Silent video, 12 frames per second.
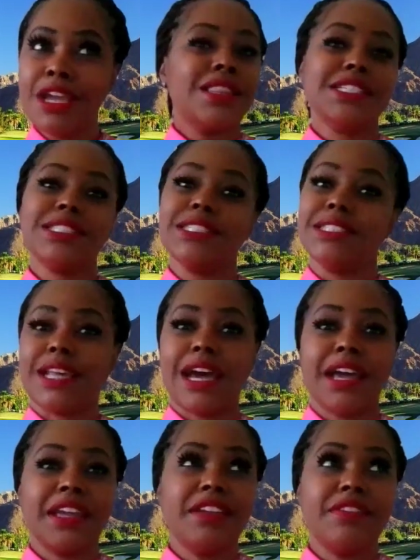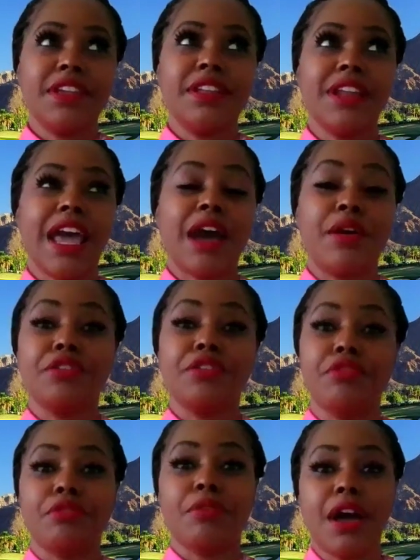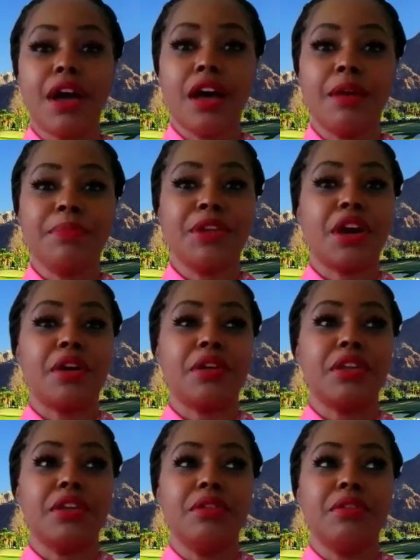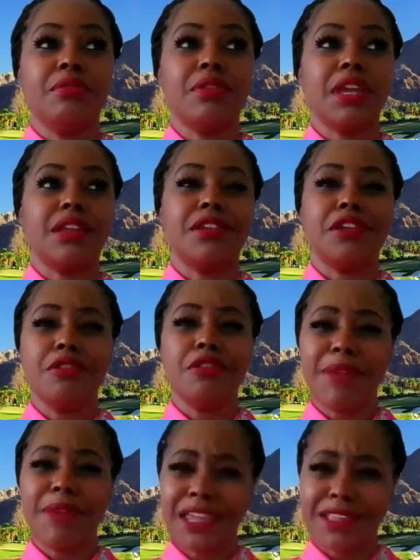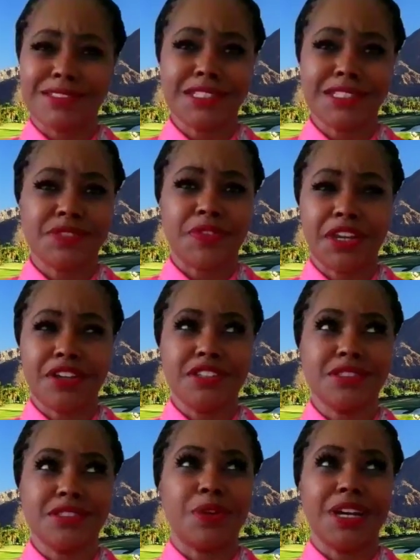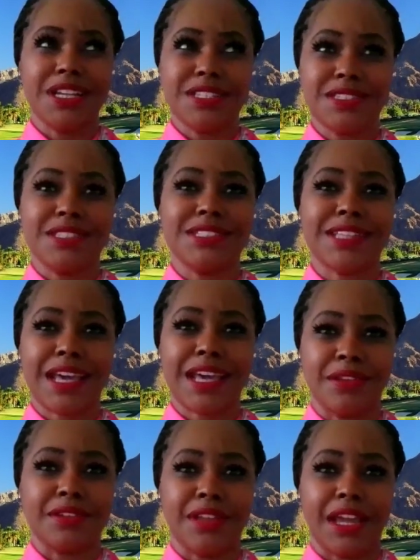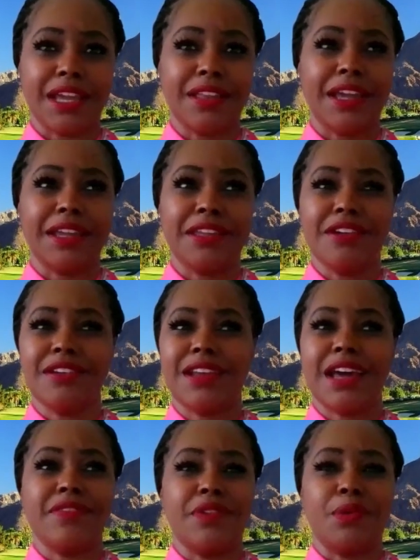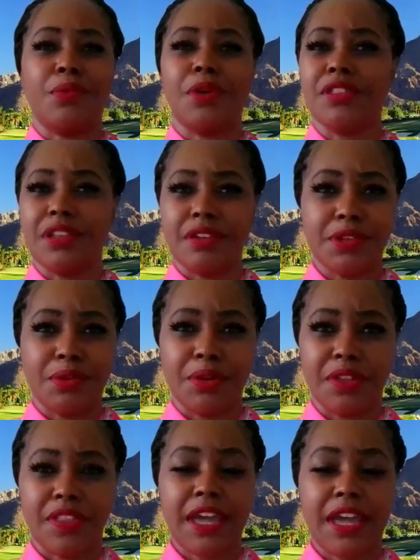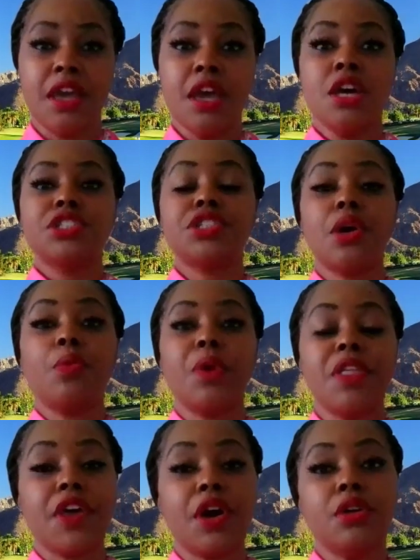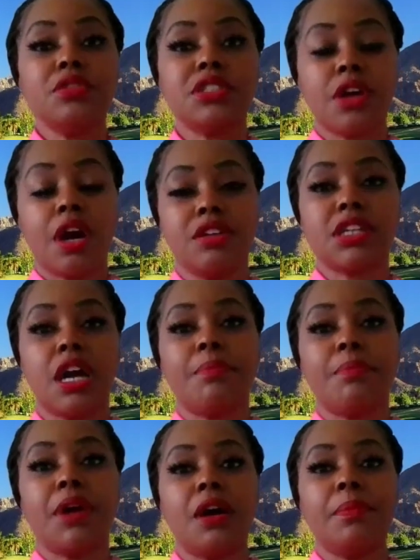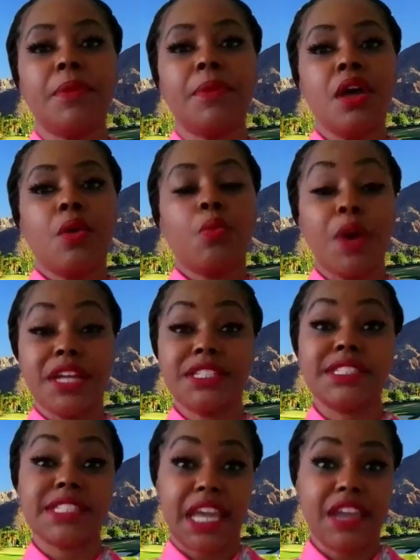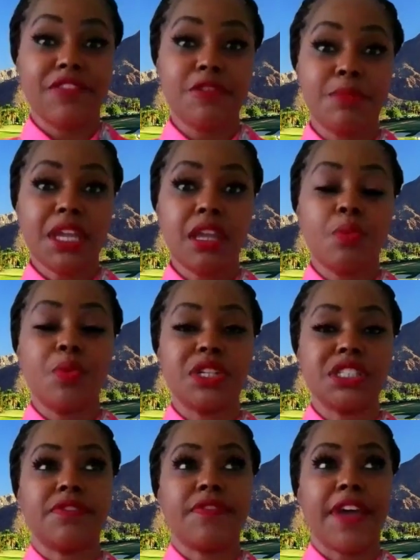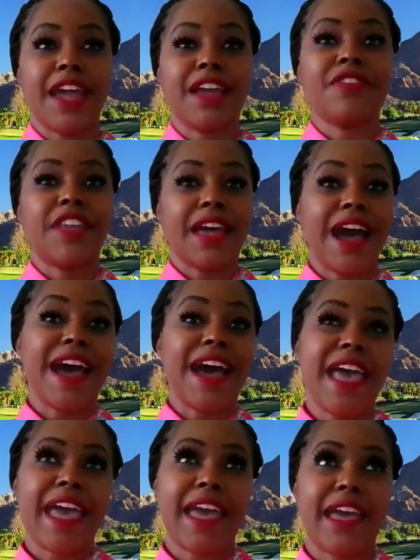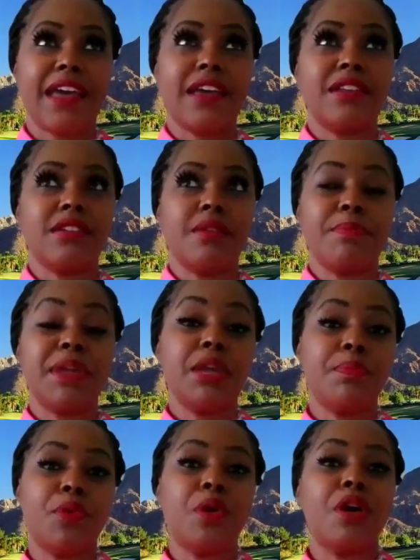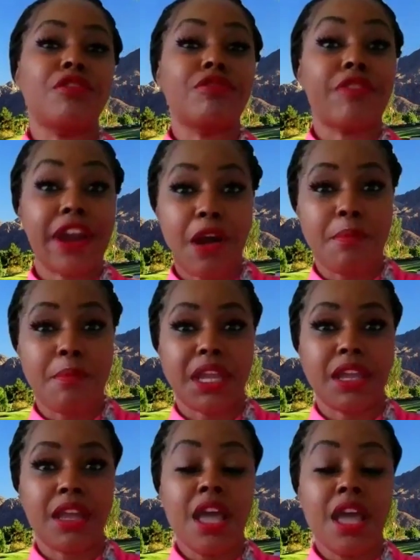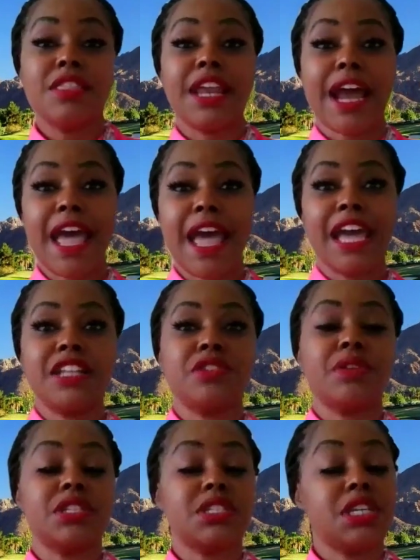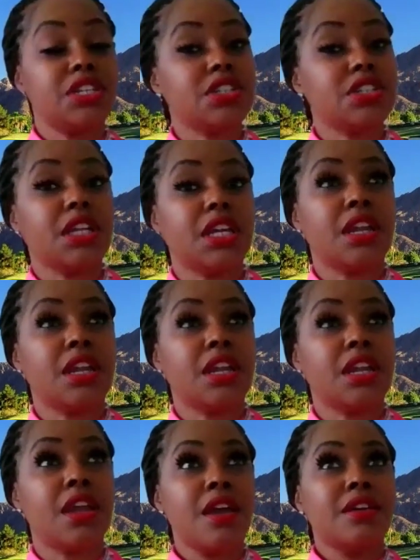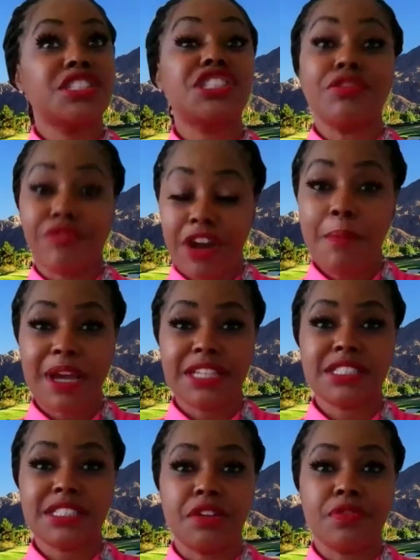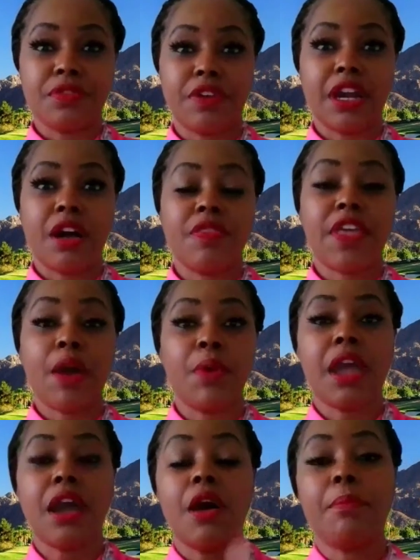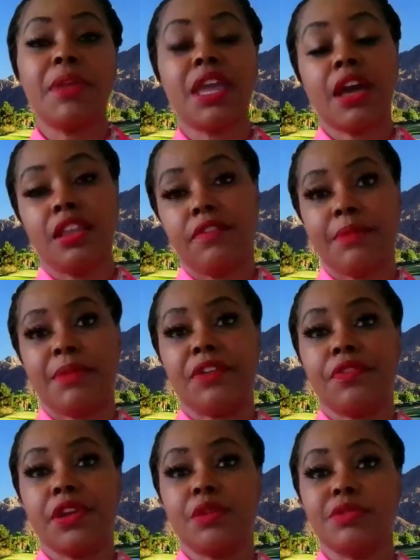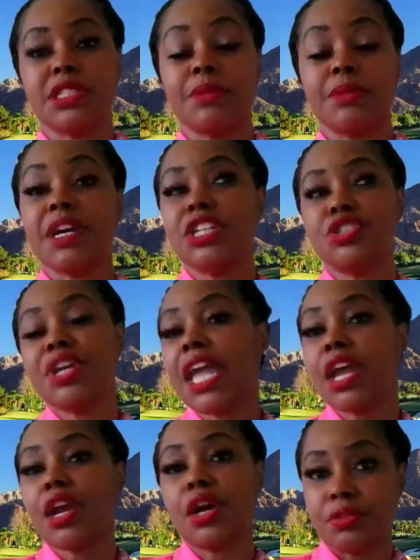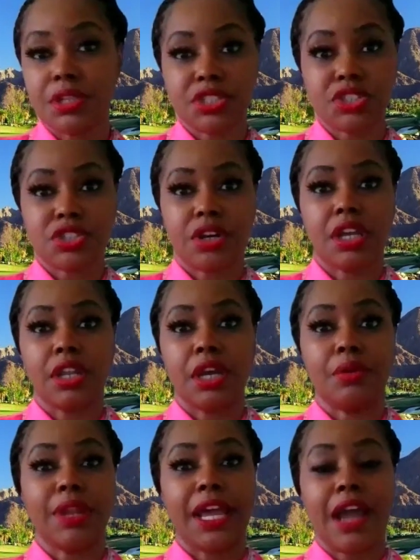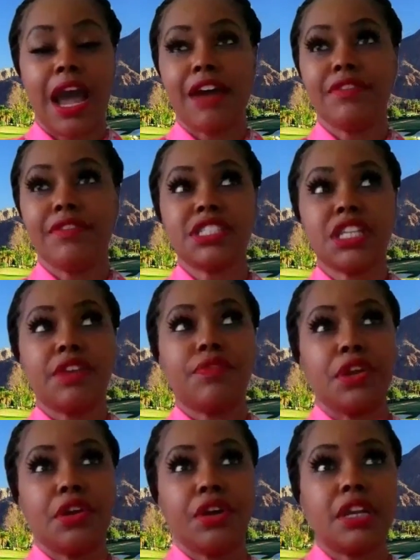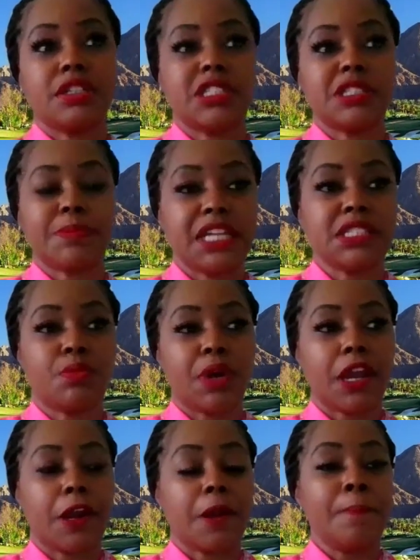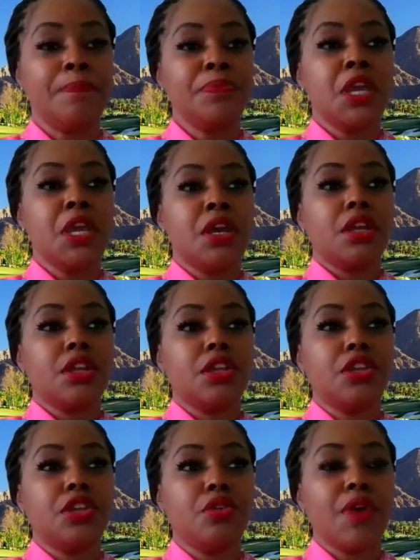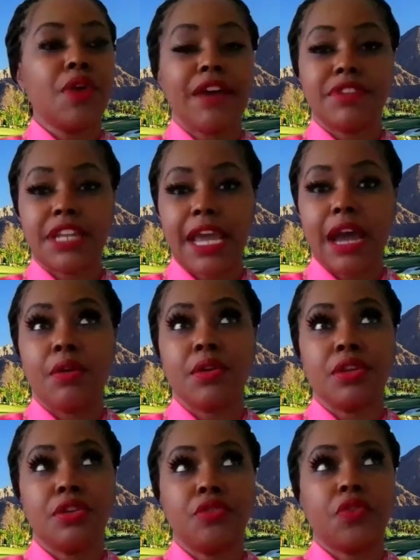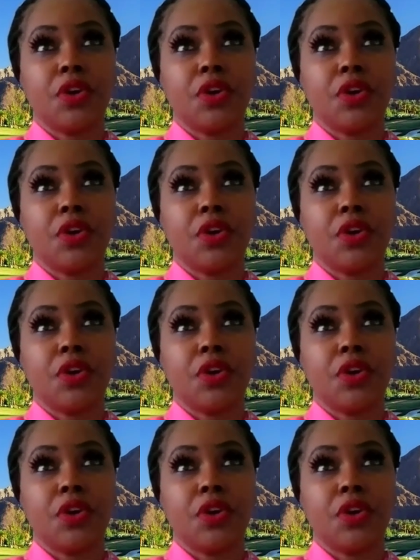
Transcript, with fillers: this is not even how you grew up you know you you making six figures what does that look like like you're not even worthy of doing that so when those thoughts come up what saved me was the fact that i had people around me that I had to intentionally surround myself around that would help me elevate my frequency because you can't go through this journey alone. Like, obviously, if you're in a space where you have doubt, you